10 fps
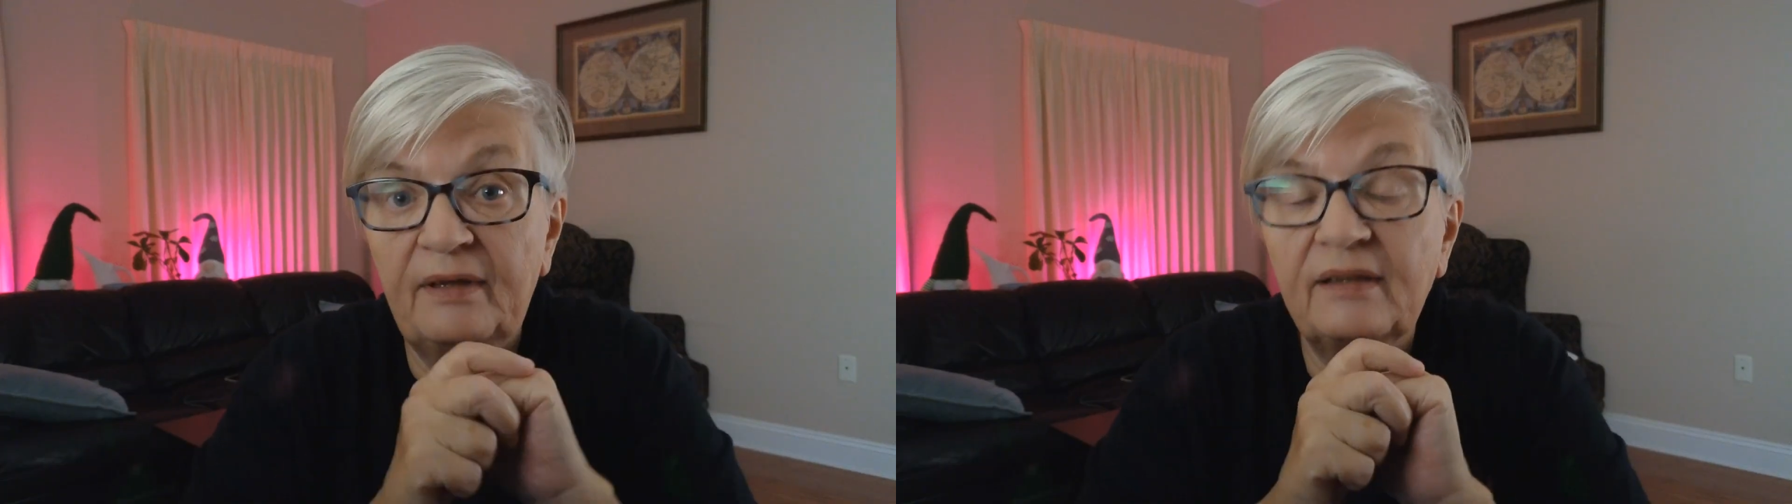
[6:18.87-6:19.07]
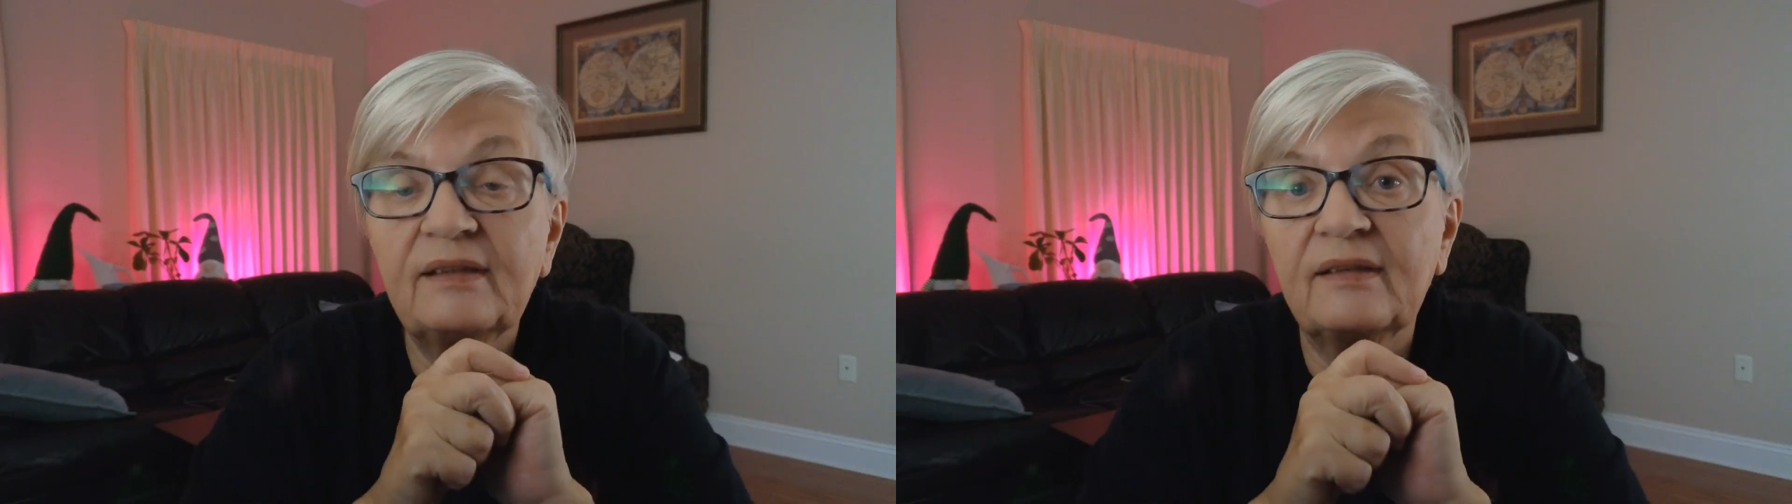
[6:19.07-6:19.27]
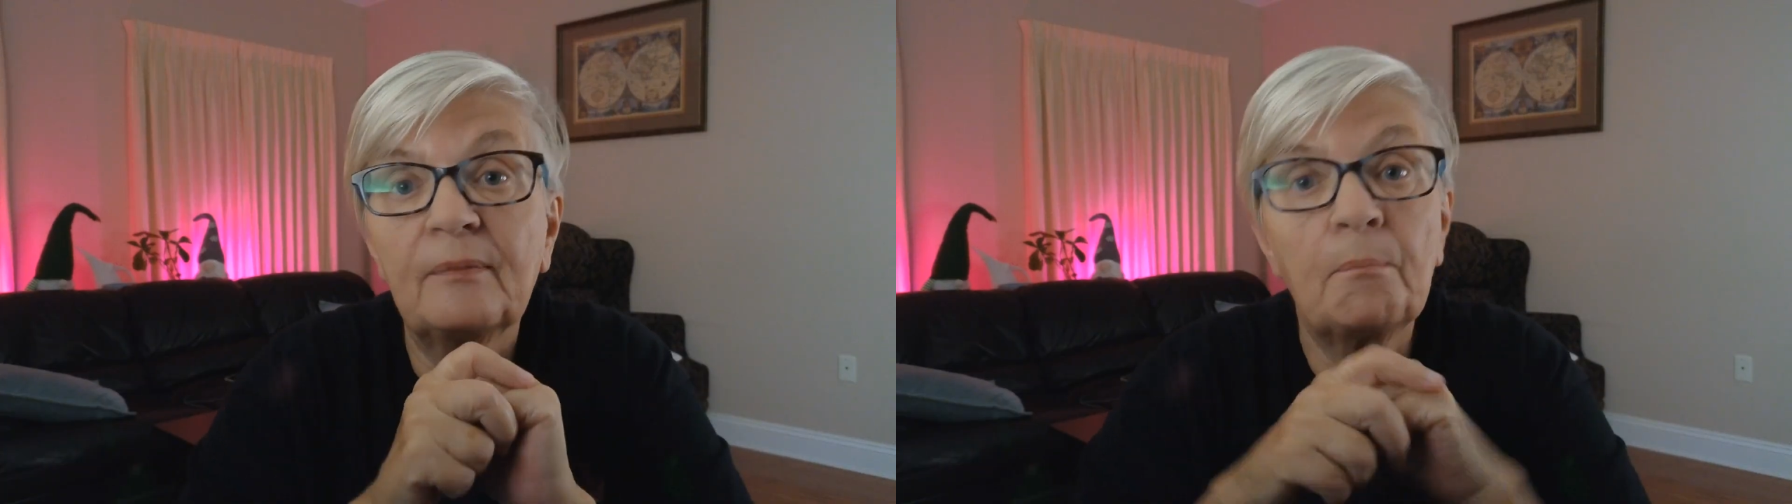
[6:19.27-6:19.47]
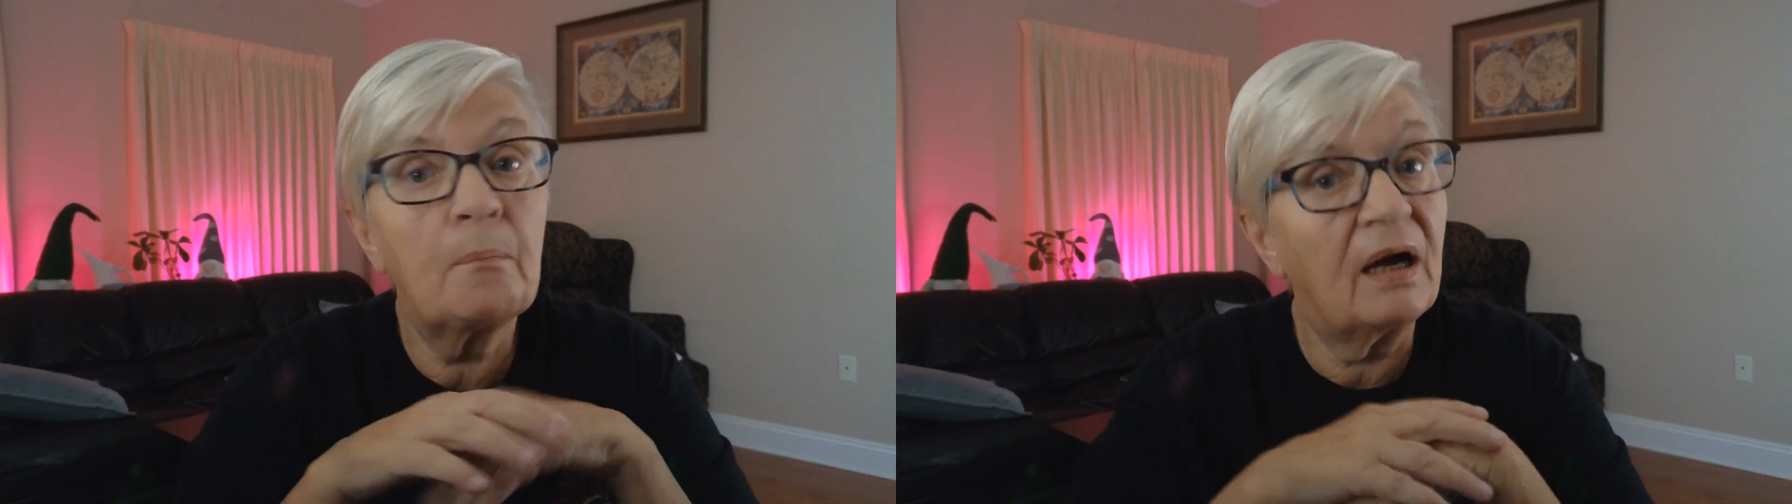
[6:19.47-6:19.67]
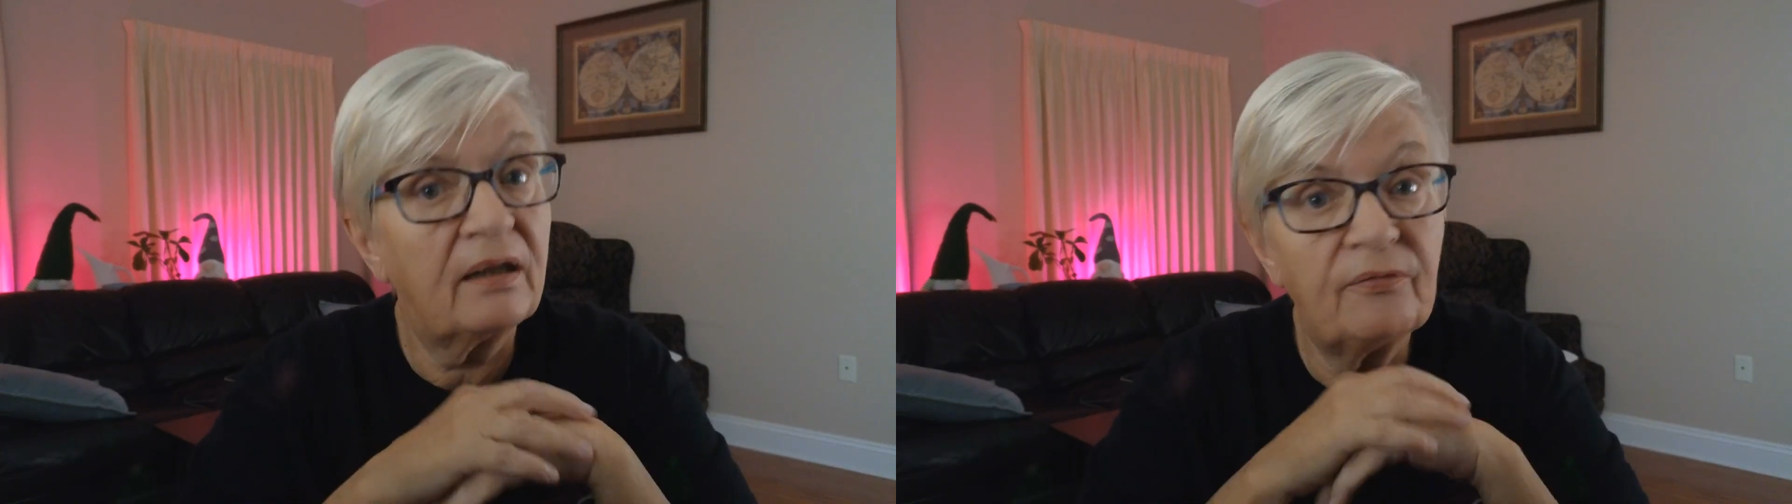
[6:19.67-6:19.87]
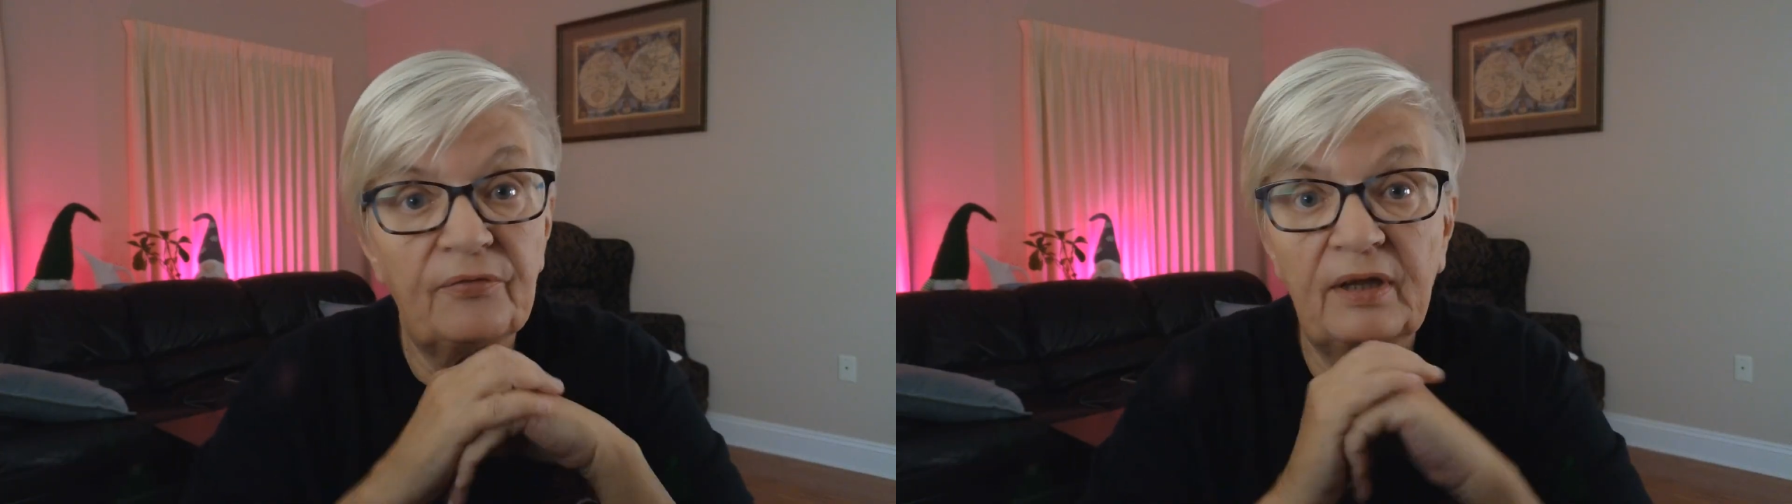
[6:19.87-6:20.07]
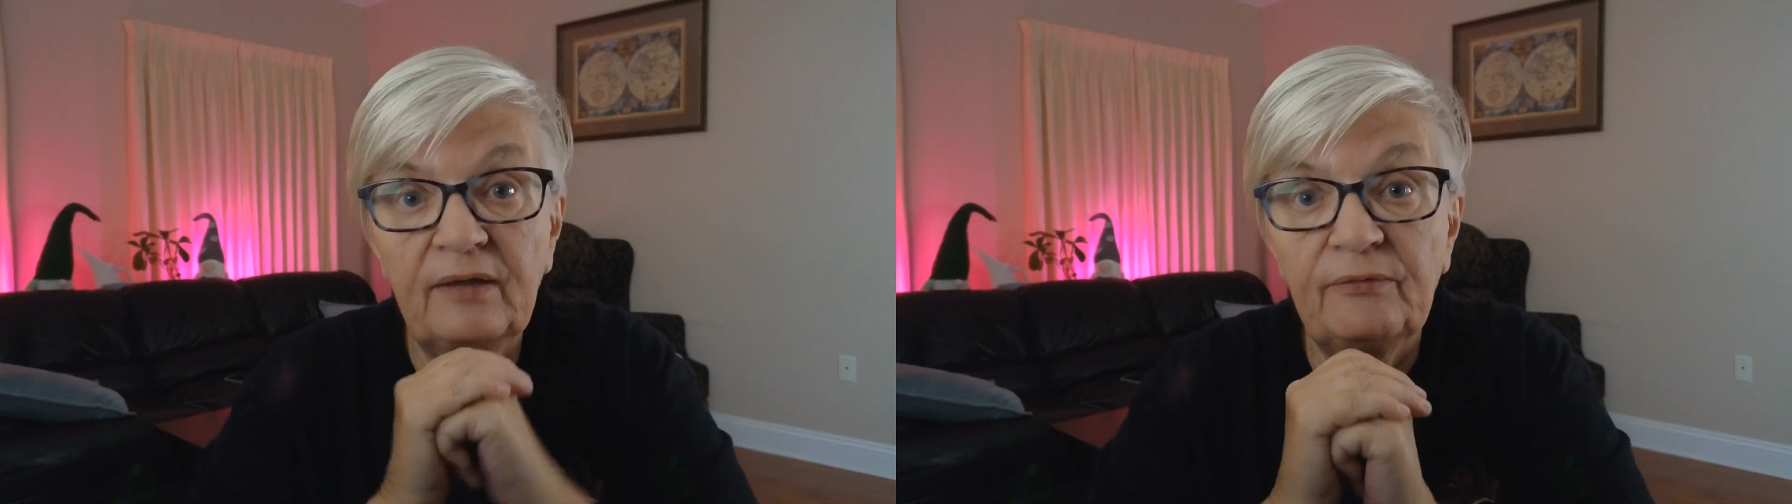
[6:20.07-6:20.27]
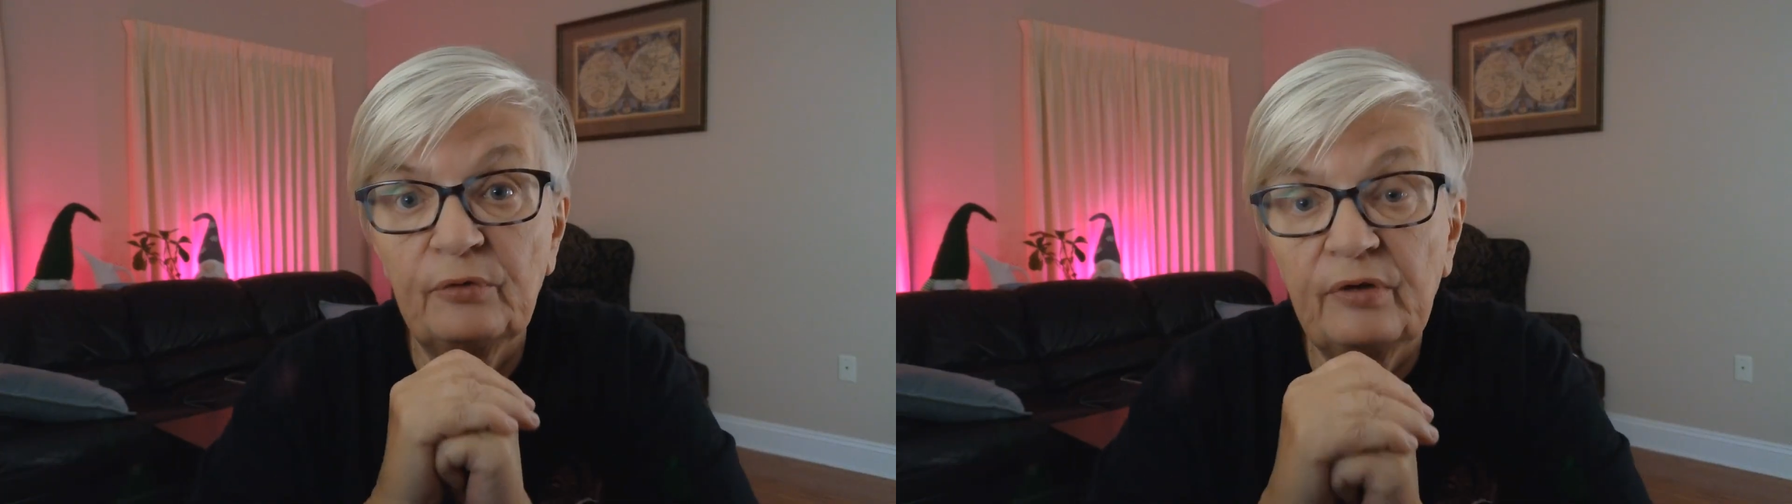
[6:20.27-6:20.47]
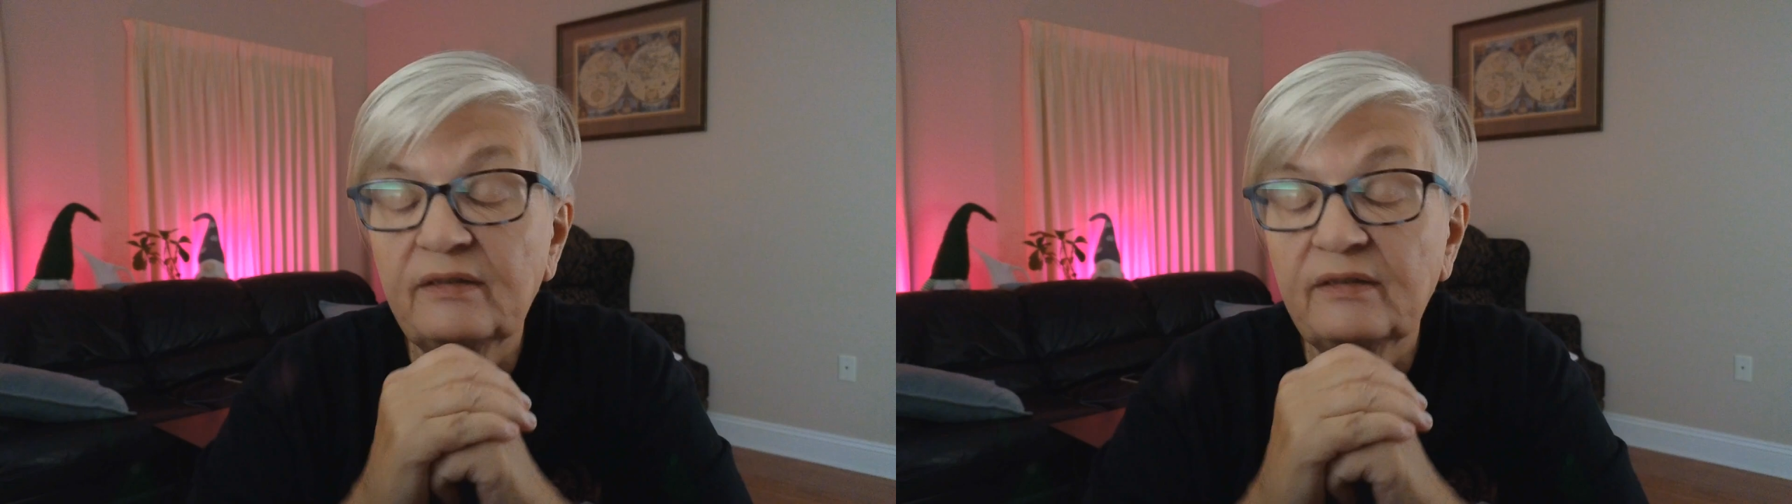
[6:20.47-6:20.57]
My favorite